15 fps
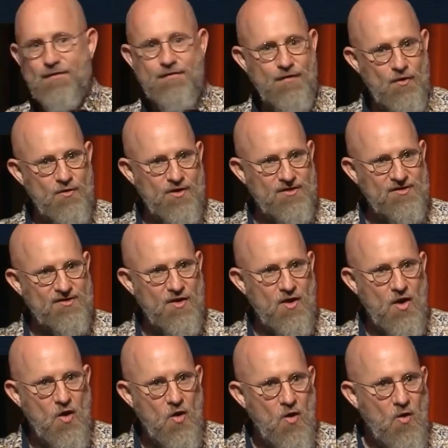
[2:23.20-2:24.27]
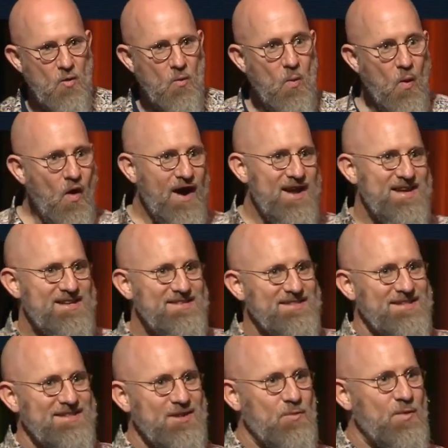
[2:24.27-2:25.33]
focus. Why is
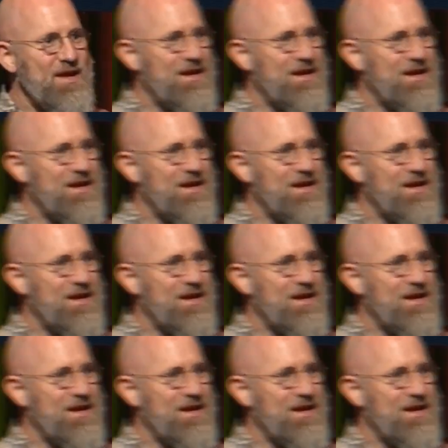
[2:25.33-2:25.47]
it that we